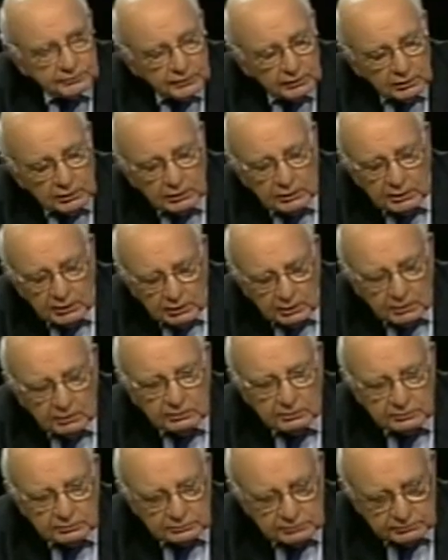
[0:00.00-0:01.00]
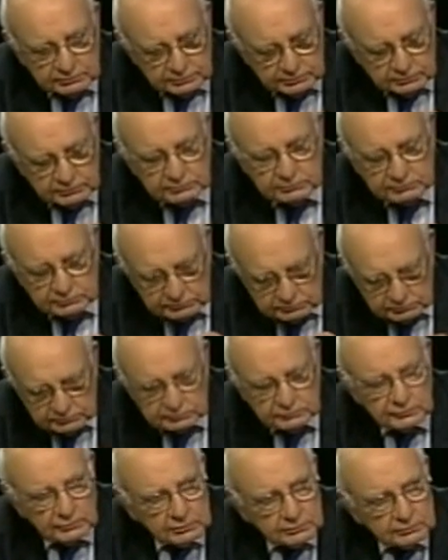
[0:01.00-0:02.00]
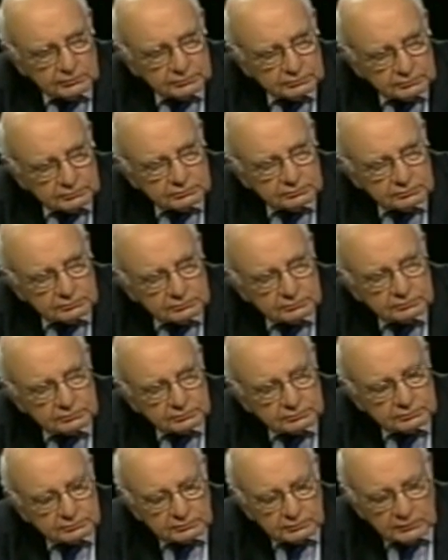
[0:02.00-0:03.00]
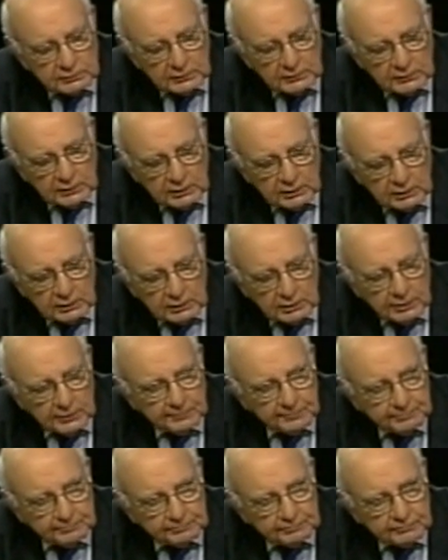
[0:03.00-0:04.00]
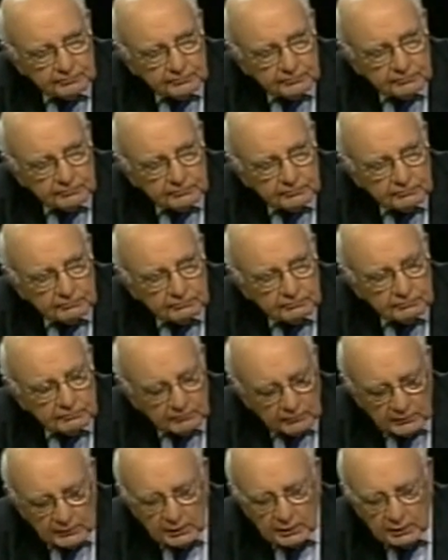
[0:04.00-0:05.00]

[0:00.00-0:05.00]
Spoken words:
today, and there is no credit. Nobody is lending, and even interbank, no